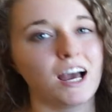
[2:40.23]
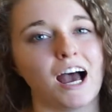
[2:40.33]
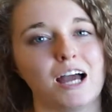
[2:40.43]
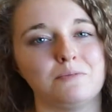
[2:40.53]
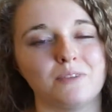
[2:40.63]

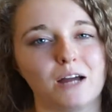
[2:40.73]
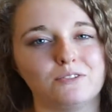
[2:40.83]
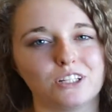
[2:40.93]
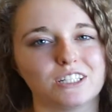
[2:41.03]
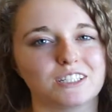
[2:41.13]
I'm, I'm
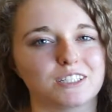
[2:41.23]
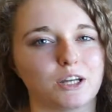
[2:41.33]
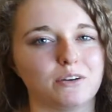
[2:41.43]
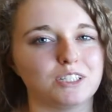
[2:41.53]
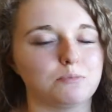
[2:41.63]
just
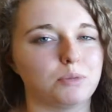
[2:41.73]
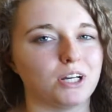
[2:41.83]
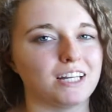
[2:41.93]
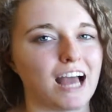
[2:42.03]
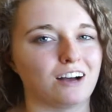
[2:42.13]
going to
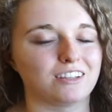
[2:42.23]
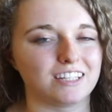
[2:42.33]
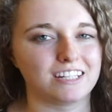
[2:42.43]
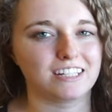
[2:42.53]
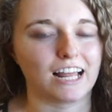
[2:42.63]
put out
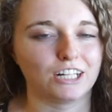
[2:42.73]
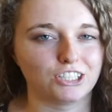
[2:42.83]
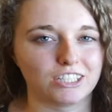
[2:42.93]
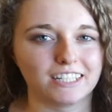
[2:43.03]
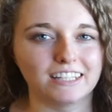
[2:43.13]
the
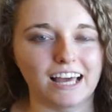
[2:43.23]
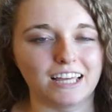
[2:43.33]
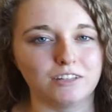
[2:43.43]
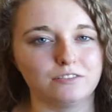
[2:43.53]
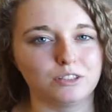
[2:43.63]
intention that
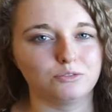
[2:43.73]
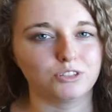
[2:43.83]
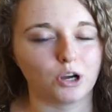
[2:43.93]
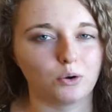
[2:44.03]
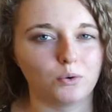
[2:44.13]
if you
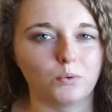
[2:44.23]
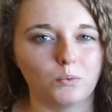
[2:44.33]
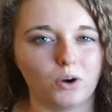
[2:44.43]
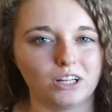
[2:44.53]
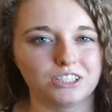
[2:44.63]
don't
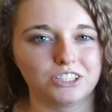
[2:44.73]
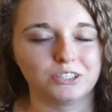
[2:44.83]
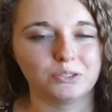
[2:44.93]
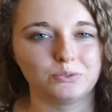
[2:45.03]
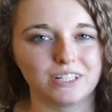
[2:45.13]
want
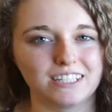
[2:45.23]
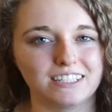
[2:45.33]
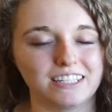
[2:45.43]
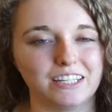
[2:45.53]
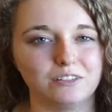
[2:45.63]
to
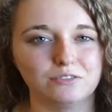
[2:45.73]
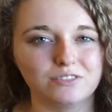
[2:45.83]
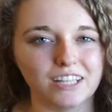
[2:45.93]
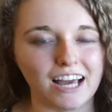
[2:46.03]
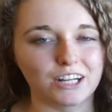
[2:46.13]

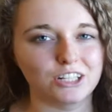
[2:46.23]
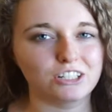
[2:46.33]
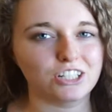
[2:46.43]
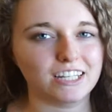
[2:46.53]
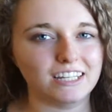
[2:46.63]
receive the
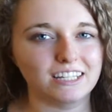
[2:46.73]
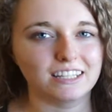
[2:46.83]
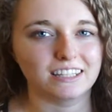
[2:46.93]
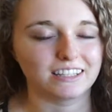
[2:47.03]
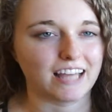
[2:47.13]
energy,
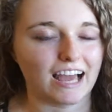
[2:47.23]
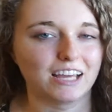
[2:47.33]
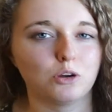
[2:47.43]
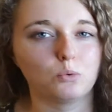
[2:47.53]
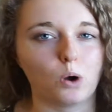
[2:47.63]
that
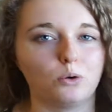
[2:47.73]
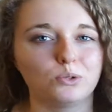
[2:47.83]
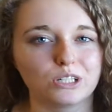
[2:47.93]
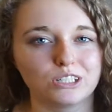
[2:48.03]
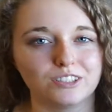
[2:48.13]
it
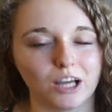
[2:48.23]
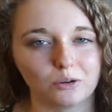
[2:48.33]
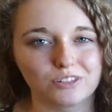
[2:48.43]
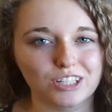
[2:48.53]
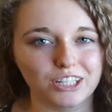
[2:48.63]
won't
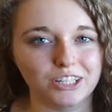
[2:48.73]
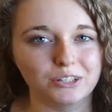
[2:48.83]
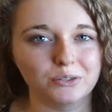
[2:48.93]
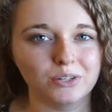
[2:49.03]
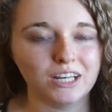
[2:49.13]
go to
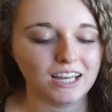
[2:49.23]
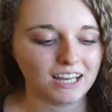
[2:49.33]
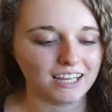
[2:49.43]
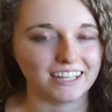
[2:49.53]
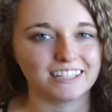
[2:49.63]
you.
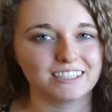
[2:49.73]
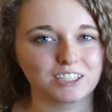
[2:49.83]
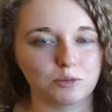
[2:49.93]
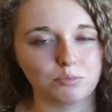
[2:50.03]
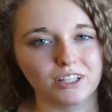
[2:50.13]
It's
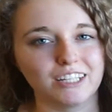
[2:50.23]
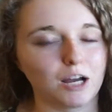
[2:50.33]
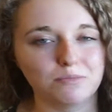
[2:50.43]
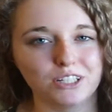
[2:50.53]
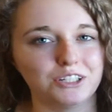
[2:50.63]
completely
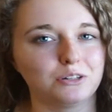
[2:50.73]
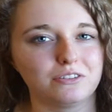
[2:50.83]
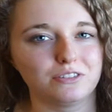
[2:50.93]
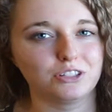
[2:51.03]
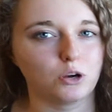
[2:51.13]
up to you.
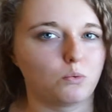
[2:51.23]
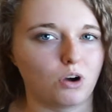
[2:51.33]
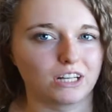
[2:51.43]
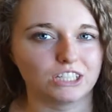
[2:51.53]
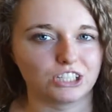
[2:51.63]
If you don't
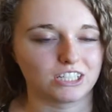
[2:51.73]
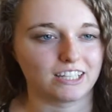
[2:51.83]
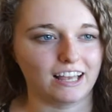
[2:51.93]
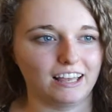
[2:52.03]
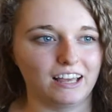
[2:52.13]
want it, just
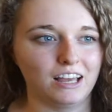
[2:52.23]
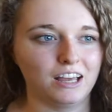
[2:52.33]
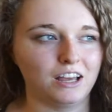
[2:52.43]
say,